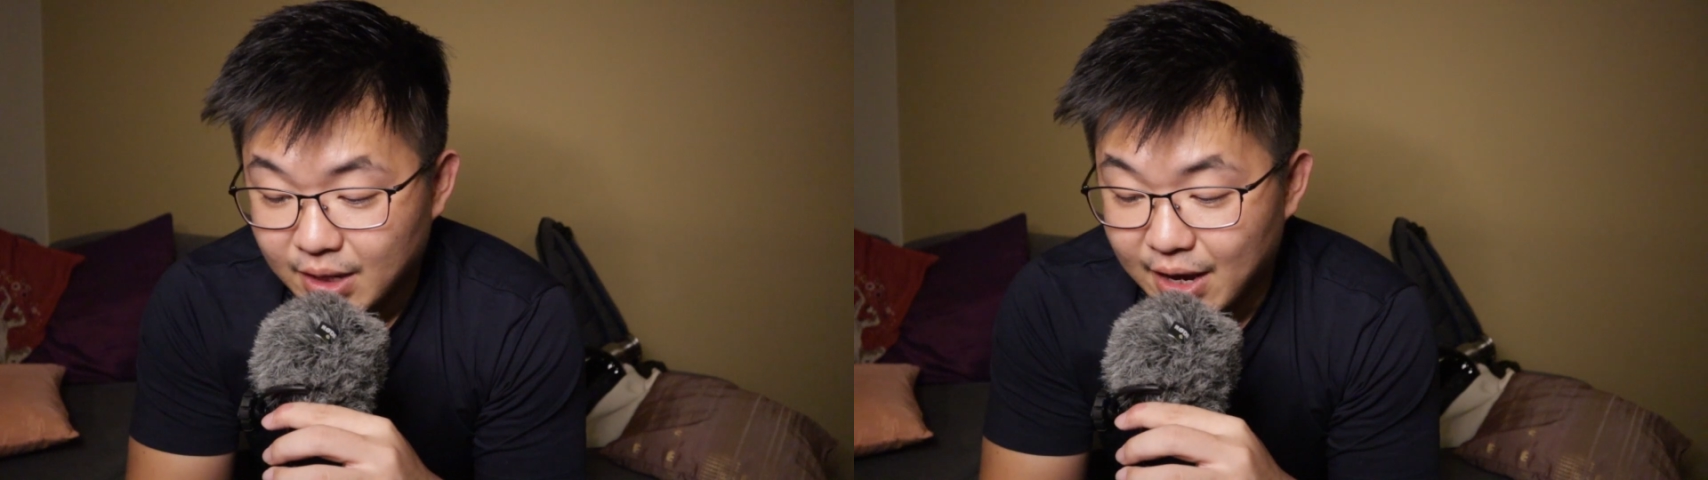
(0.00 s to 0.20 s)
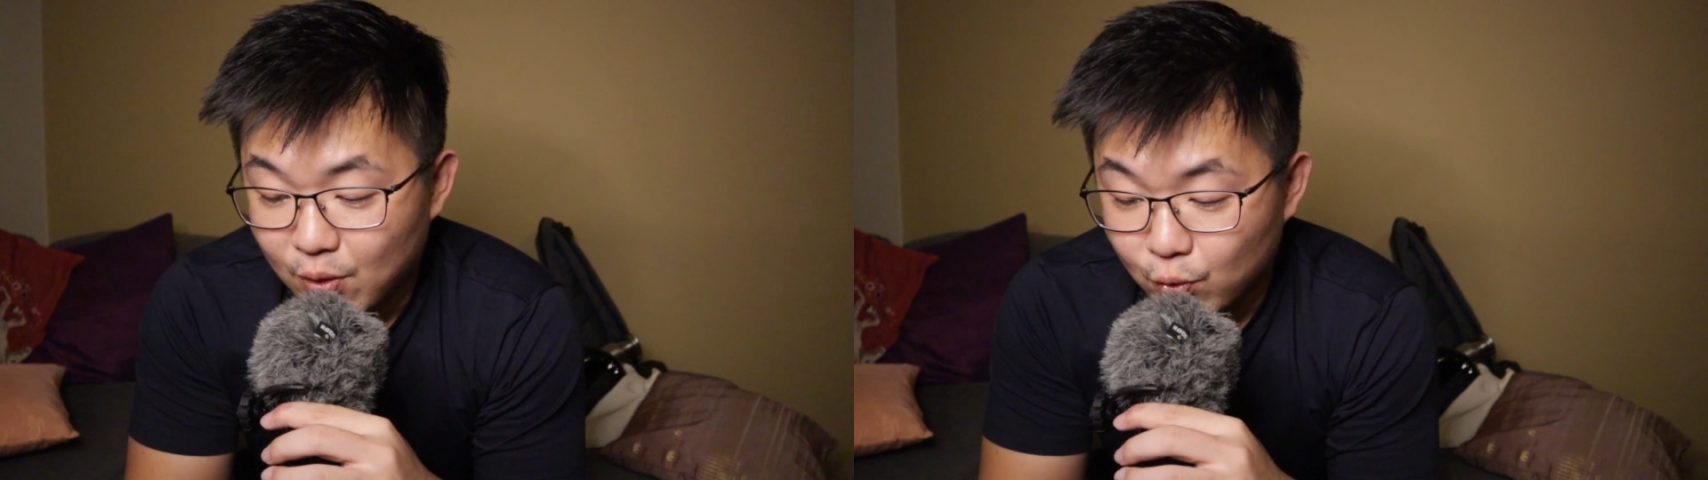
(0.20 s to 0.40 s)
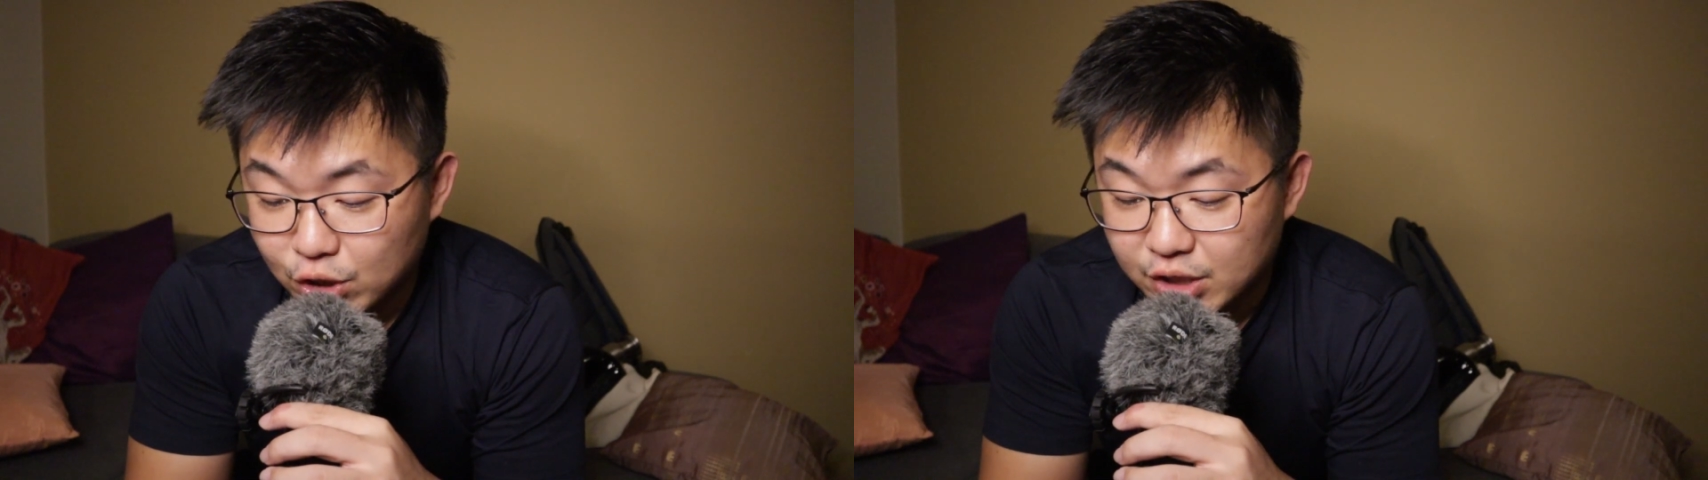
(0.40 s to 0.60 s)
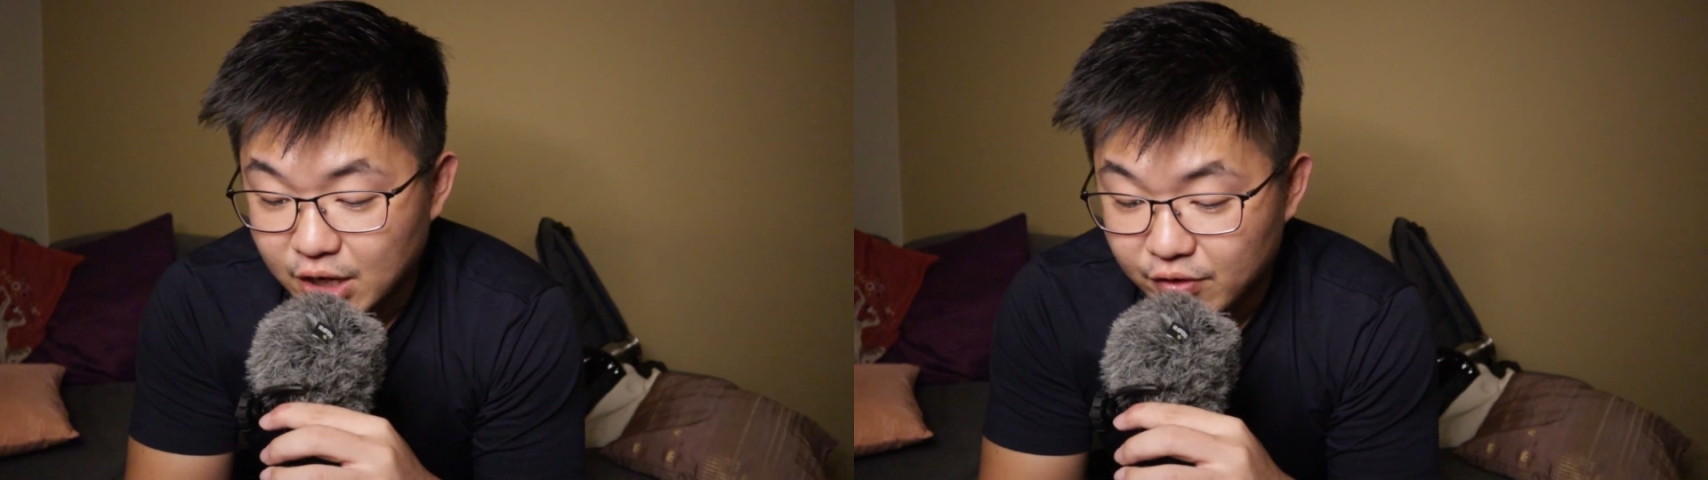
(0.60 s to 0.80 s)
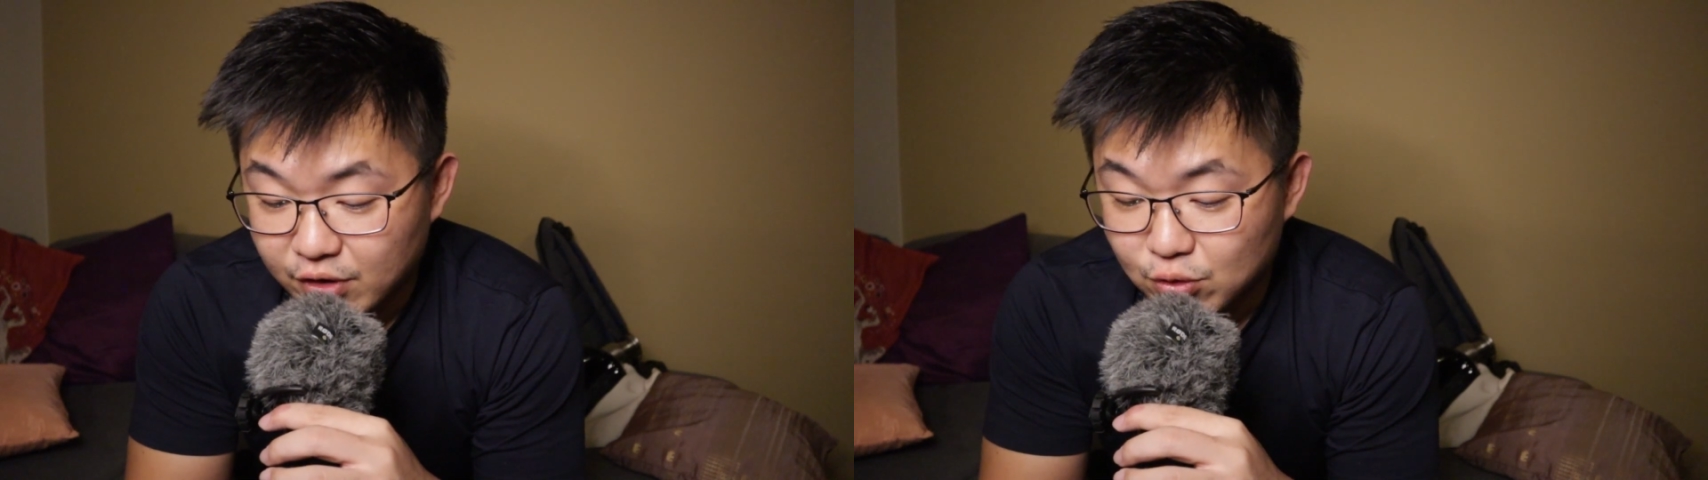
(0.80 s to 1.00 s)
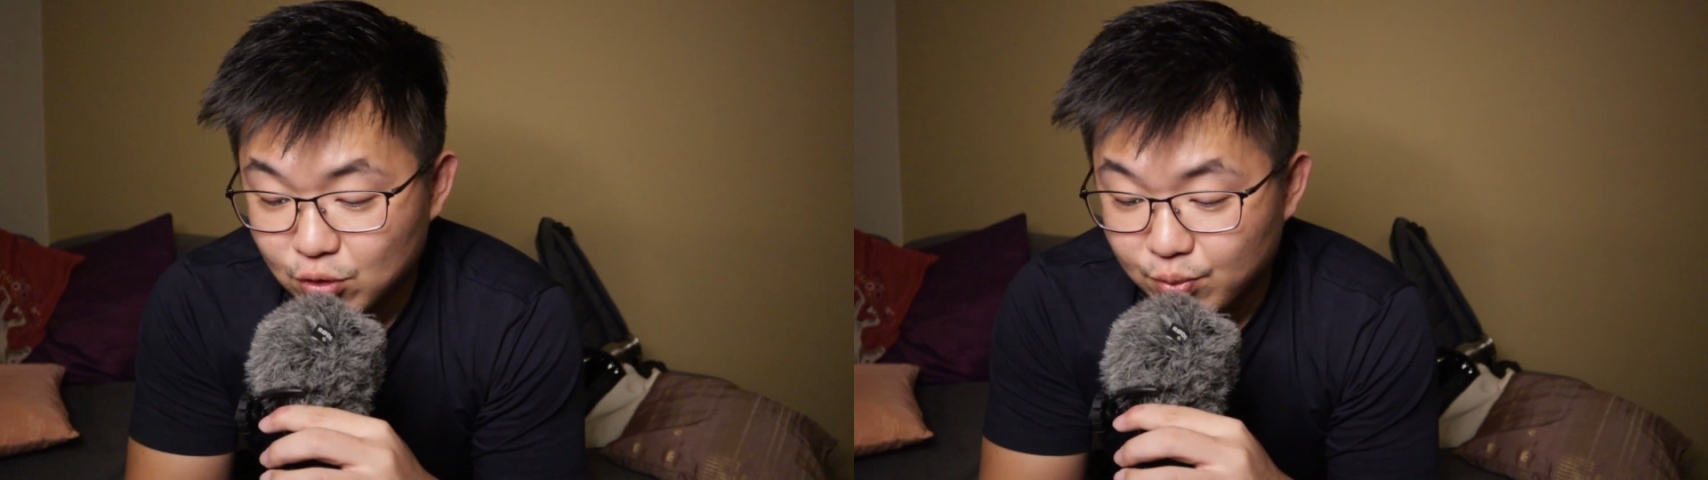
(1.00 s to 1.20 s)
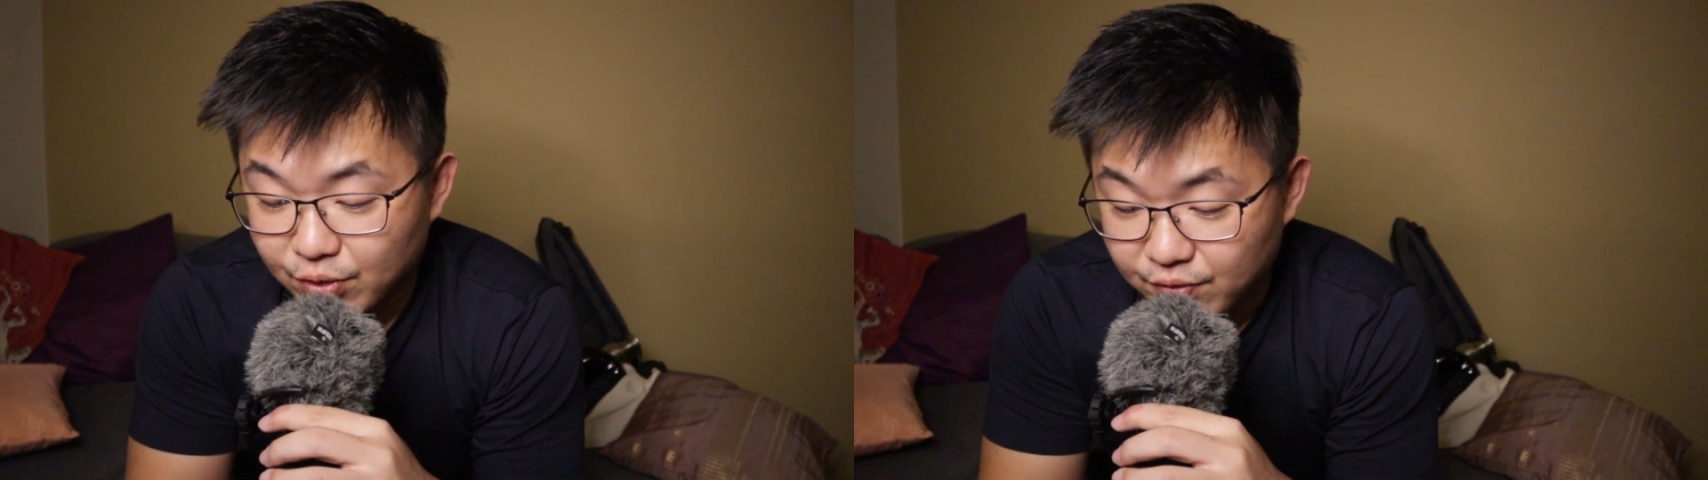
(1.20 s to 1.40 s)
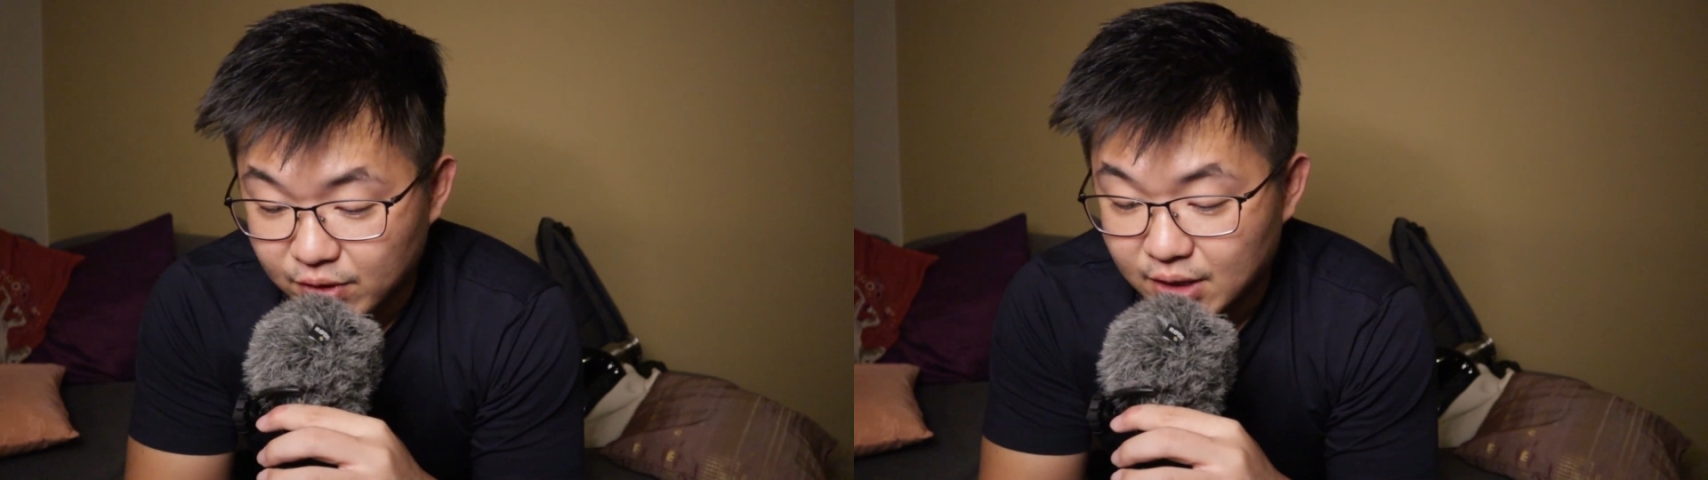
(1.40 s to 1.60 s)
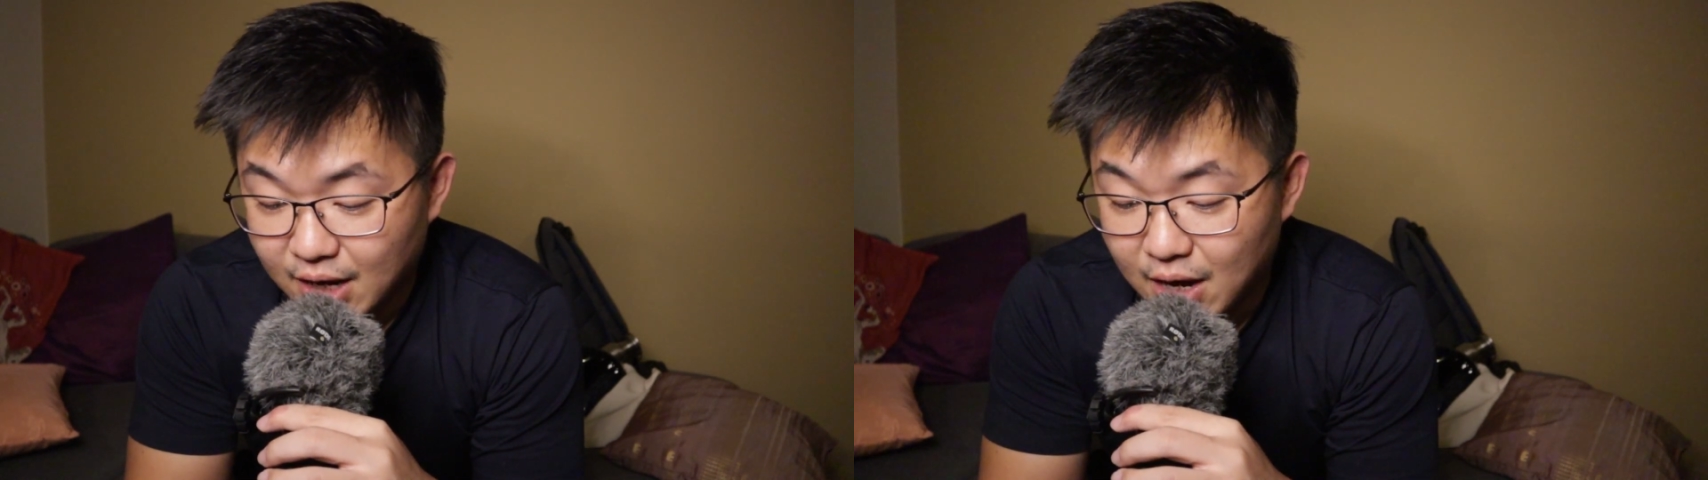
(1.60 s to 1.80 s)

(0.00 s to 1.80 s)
And which area do you prefer?